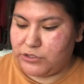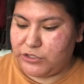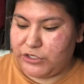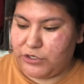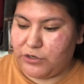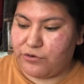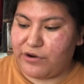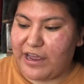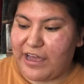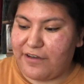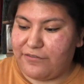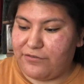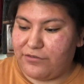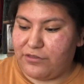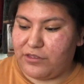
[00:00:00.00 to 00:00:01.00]
to
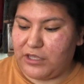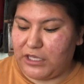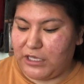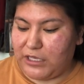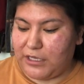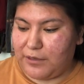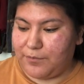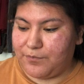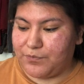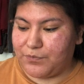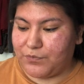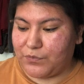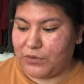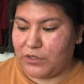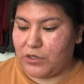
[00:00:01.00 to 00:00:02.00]
grab the
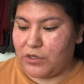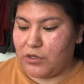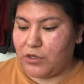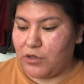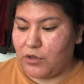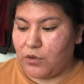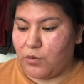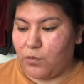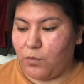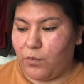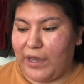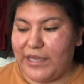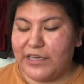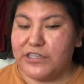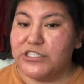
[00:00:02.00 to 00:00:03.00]

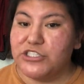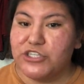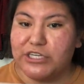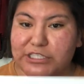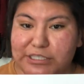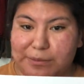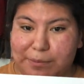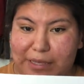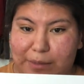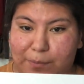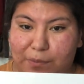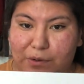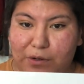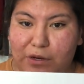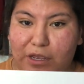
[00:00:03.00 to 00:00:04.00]
white construction
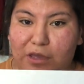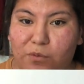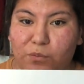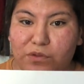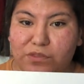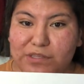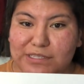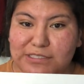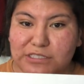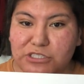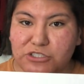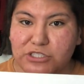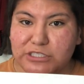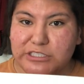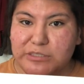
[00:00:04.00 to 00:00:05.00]
paper, and with this
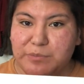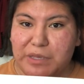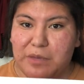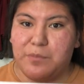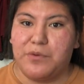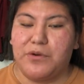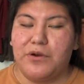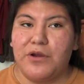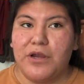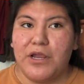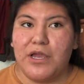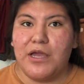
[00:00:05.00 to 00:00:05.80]
construction paper